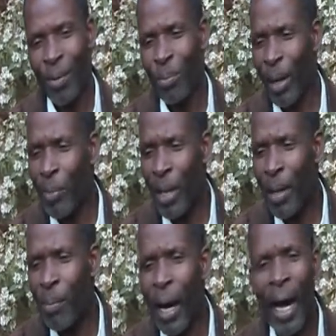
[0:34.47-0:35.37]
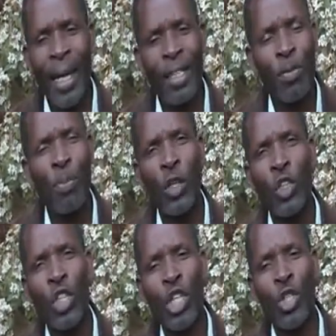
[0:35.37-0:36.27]
Maybe my
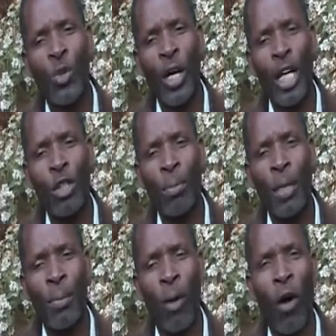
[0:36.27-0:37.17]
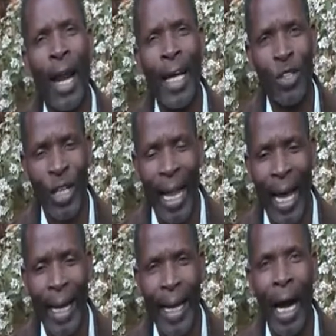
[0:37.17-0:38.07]
speech is going to be more or less
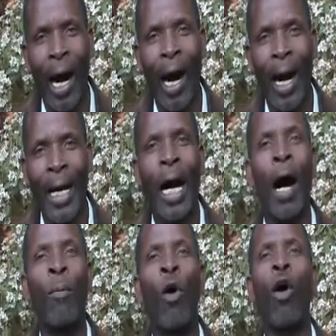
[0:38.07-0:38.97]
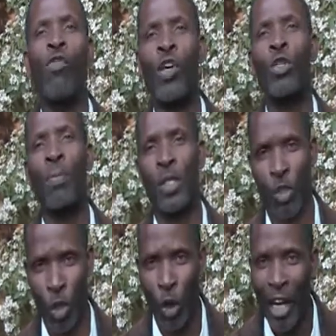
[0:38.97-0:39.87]
like, come over to
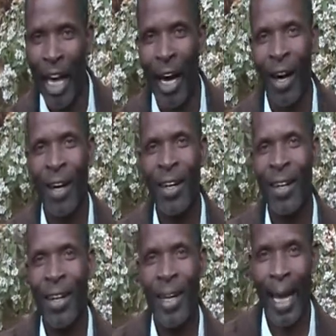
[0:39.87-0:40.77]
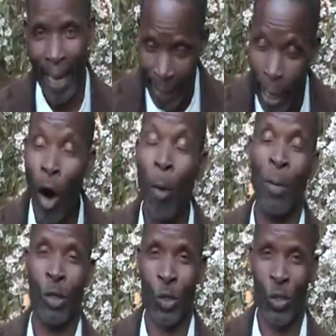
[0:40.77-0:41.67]
Macedonia and help
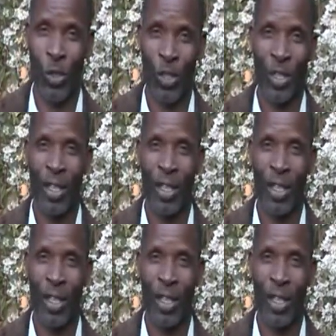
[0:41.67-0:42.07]
us.